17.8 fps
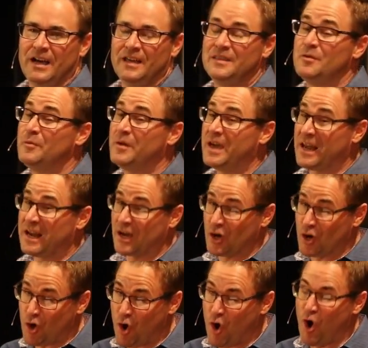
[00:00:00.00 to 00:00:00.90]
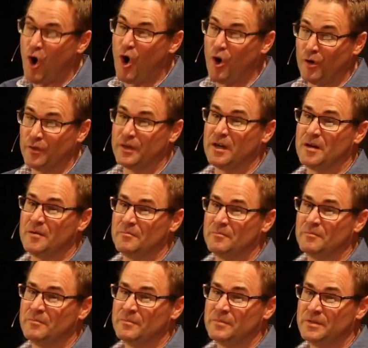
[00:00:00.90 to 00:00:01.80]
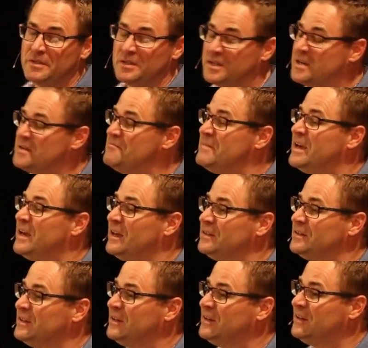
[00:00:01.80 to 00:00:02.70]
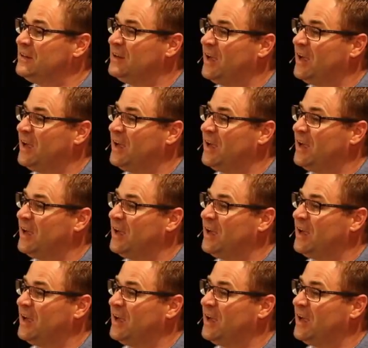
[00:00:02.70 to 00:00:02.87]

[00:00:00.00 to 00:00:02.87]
And then we got to call them to commit,